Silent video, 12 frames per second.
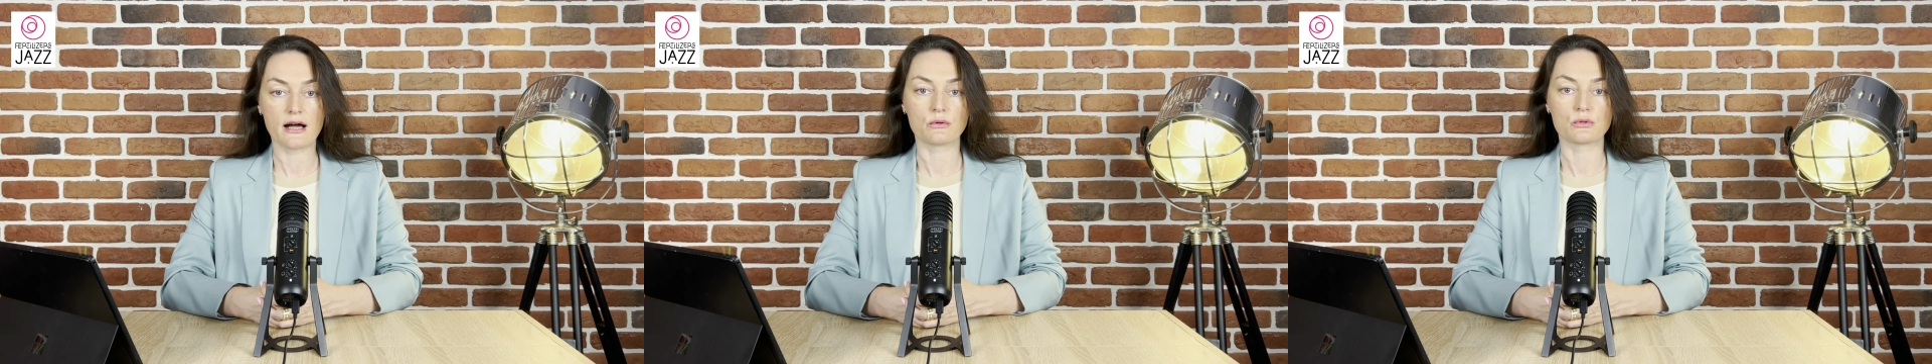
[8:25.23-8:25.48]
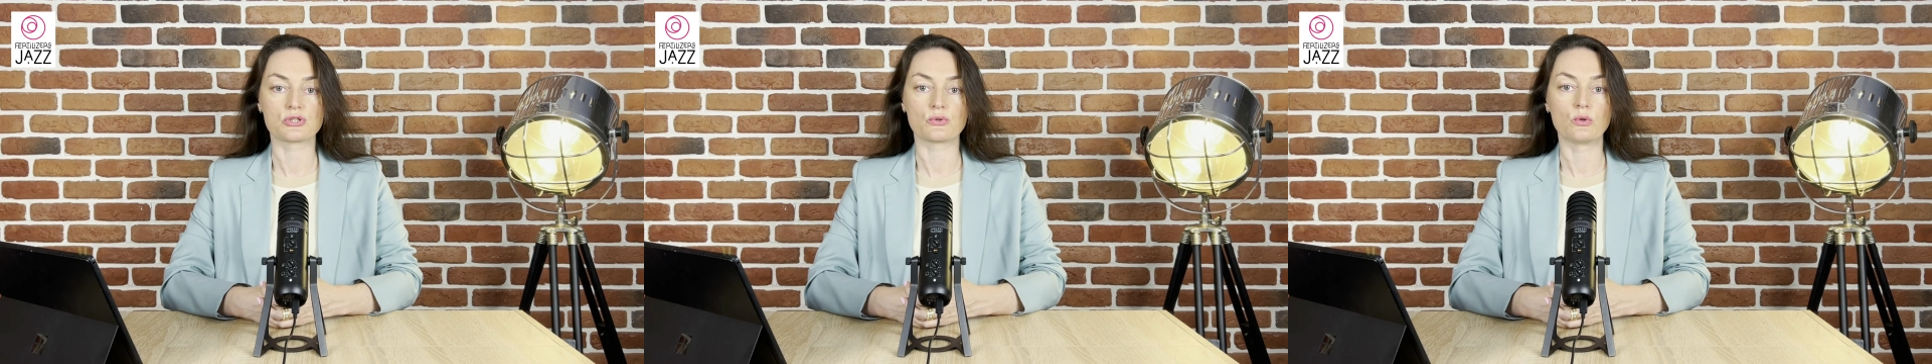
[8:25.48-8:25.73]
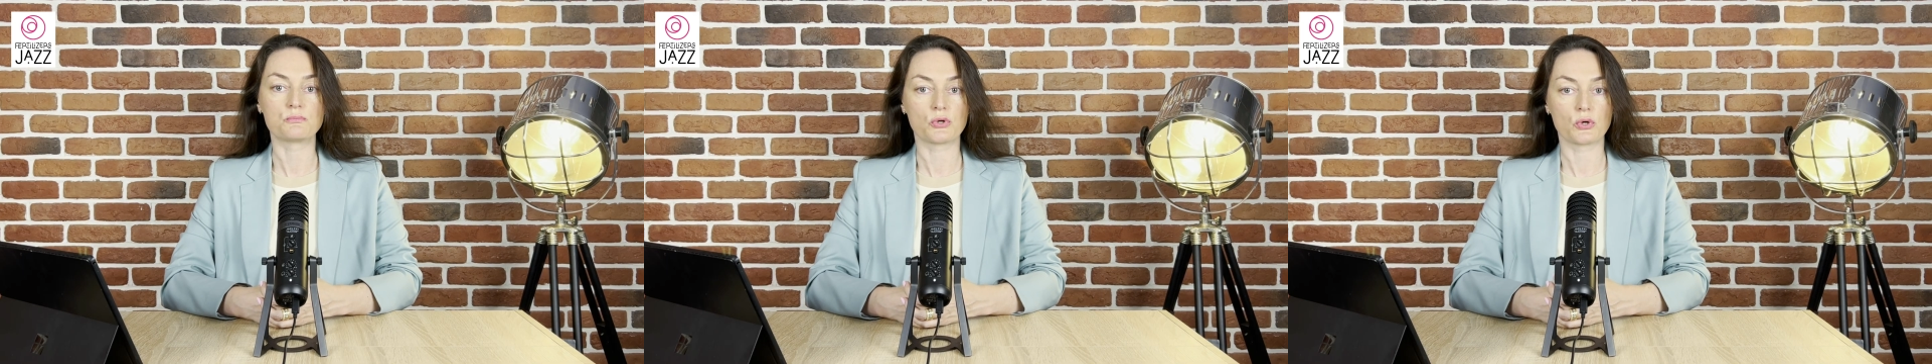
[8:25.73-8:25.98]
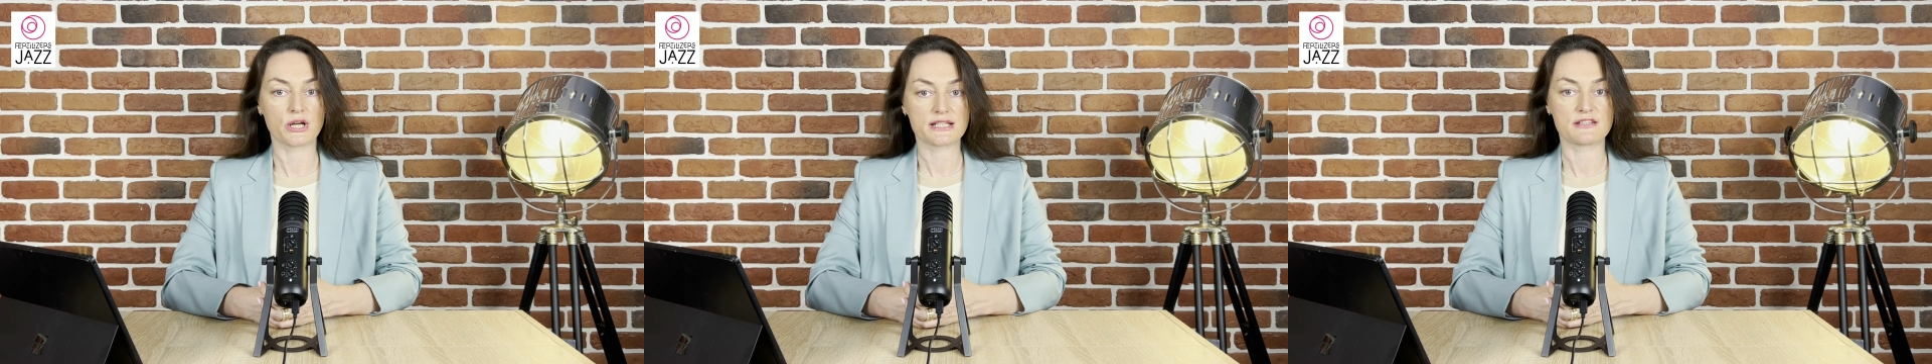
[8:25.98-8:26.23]
out all
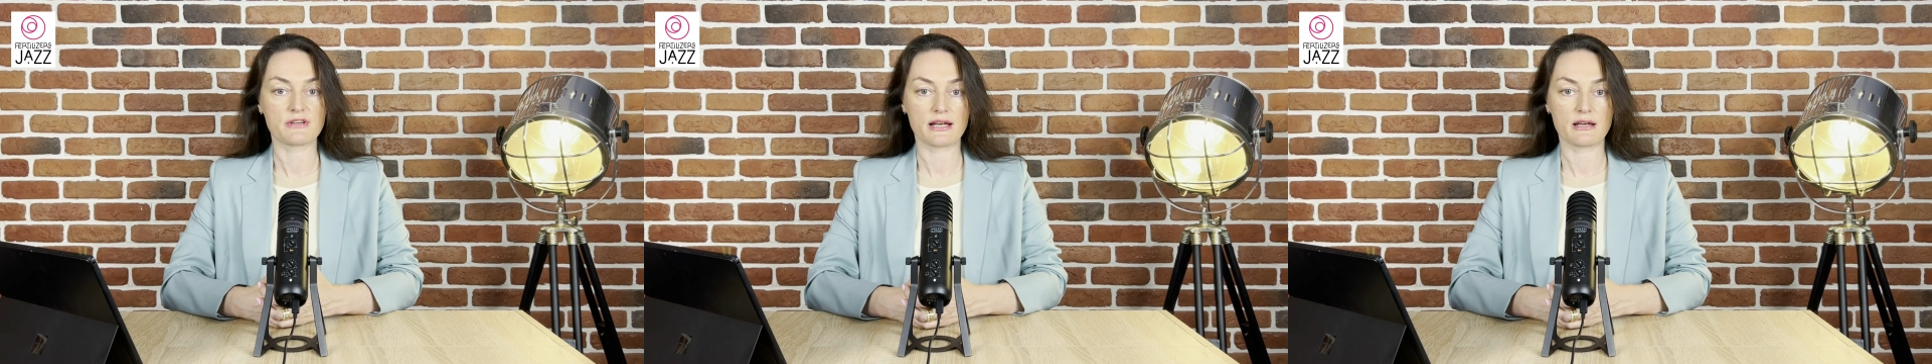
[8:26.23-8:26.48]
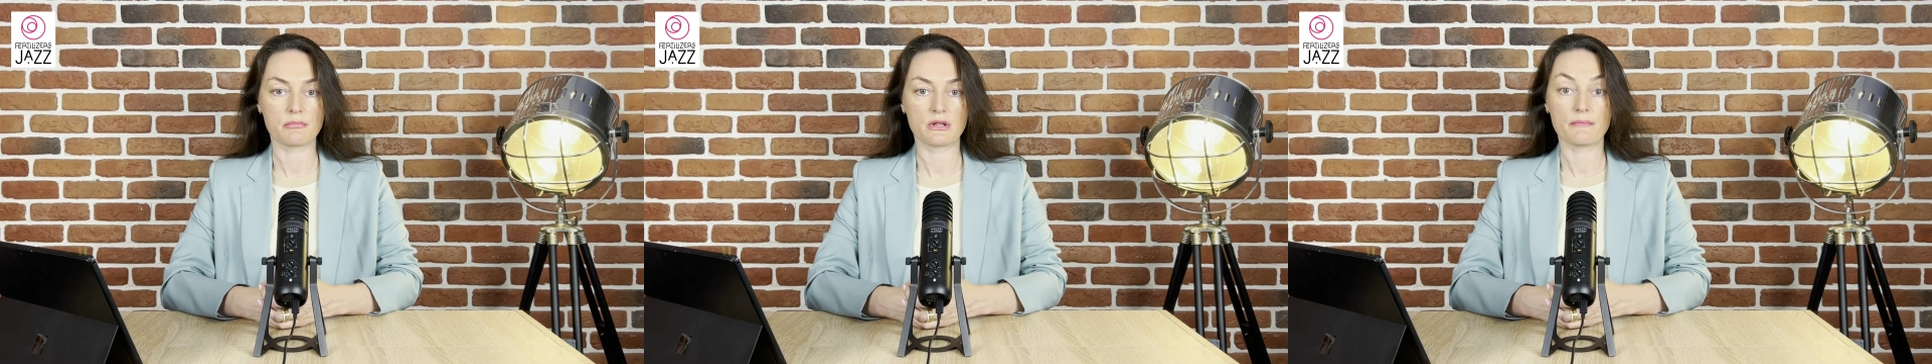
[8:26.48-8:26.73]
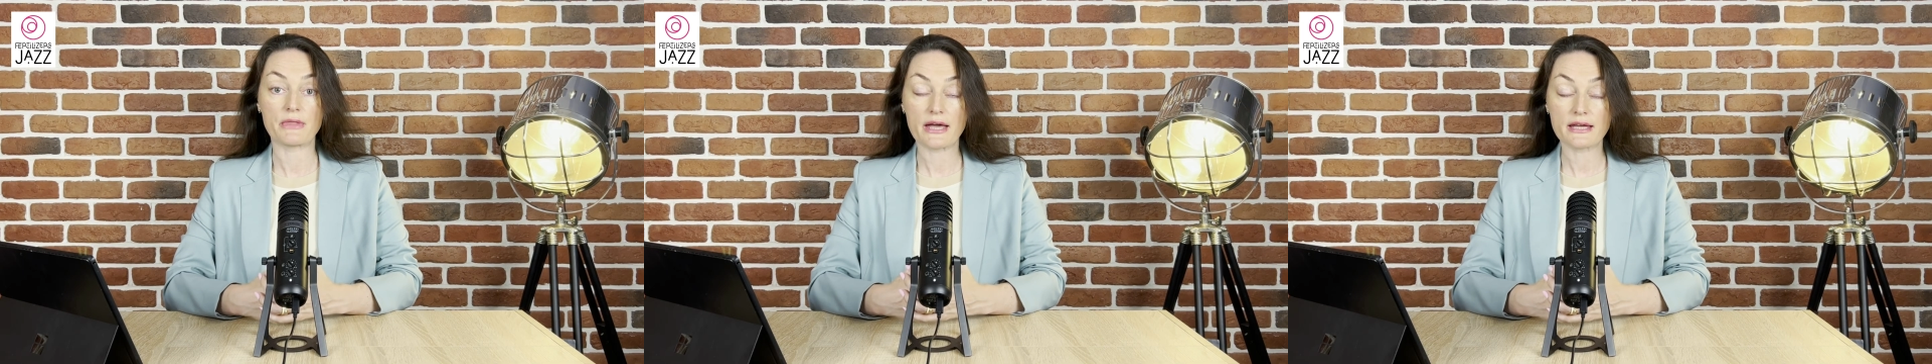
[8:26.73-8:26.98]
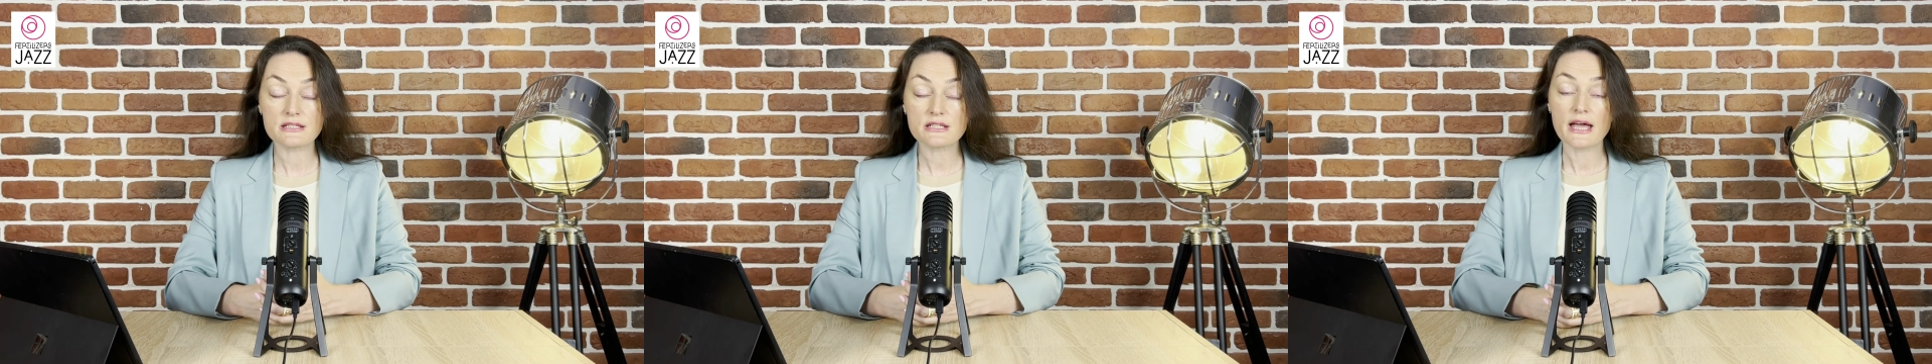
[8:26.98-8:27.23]
product available,
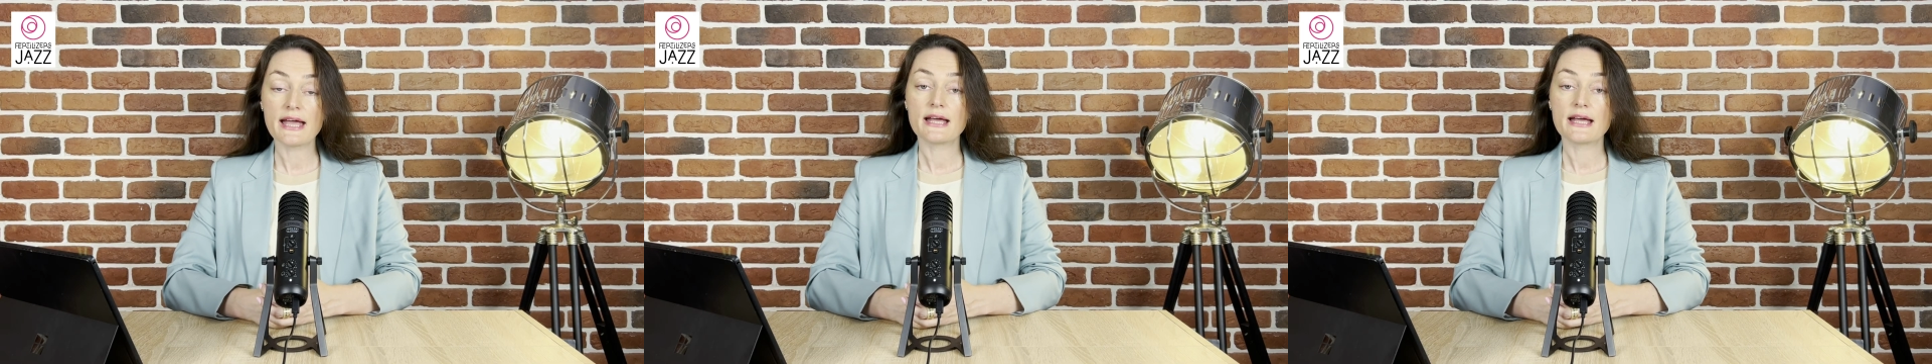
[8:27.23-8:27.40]
and